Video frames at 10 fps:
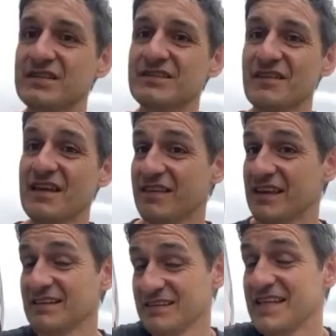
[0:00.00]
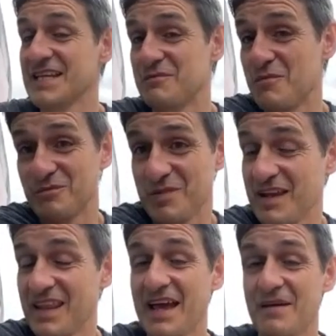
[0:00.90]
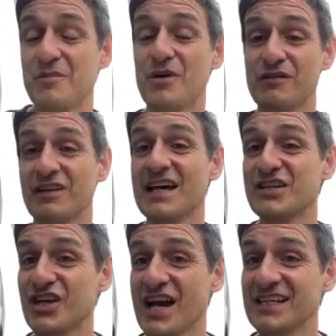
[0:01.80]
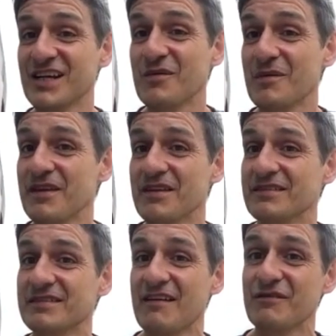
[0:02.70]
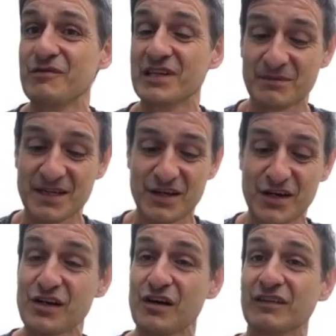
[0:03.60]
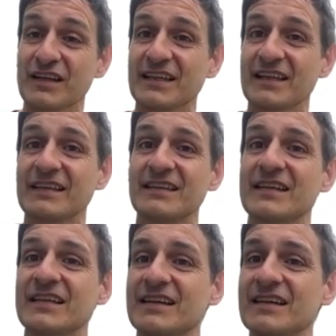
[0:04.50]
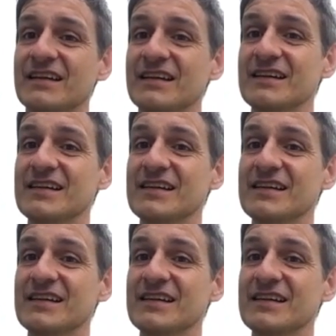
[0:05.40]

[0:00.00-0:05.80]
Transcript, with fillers: that they think need more of a light shining on them that haven't really been heard of lately. Yeah.